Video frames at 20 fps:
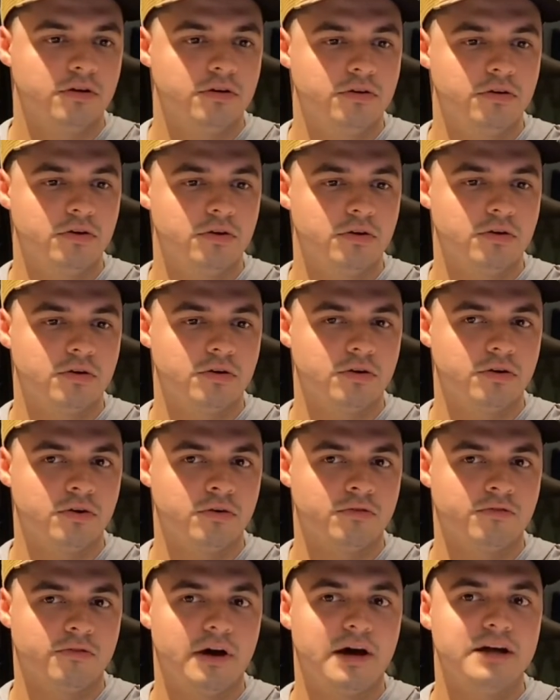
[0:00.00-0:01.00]

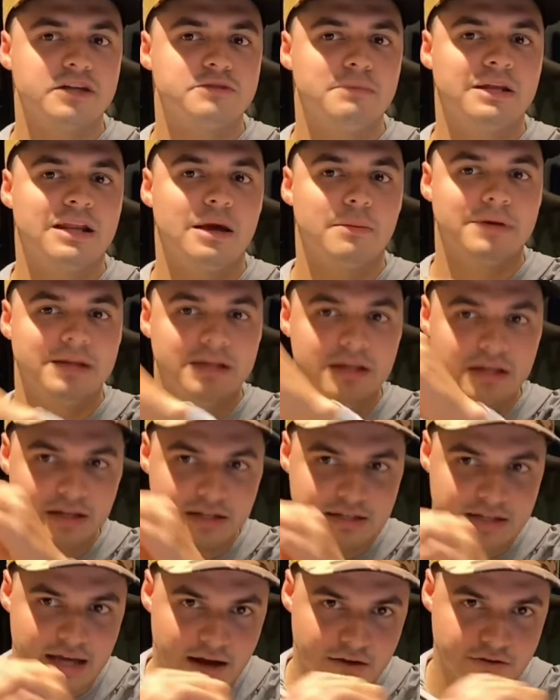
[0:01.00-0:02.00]
Your flies may not be
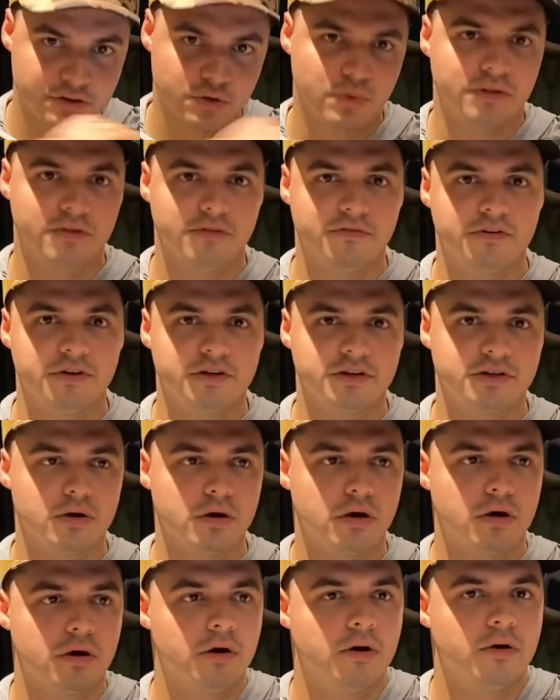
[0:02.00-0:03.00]
getting down to where the fish
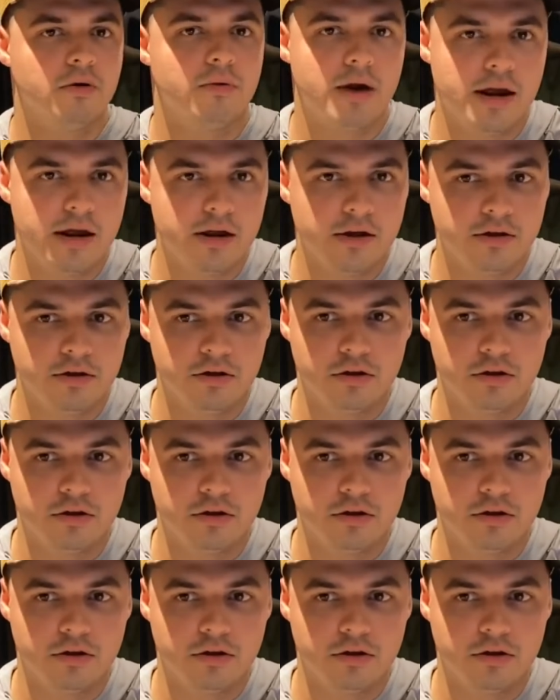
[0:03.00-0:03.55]
are, right?